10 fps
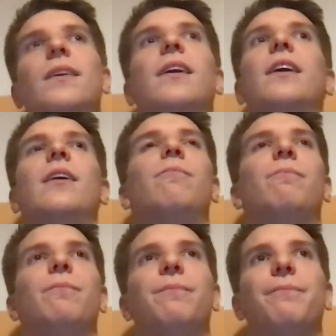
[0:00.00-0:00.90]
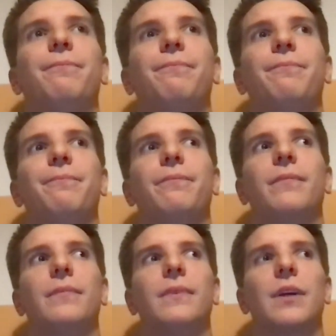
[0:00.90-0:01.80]
That
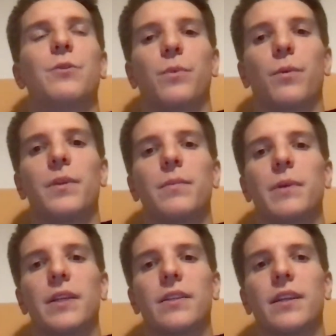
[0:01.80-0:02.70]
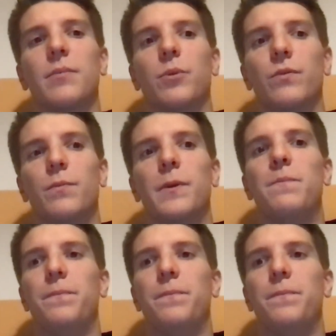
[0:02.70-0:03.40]
was probably the biggest selling point for me.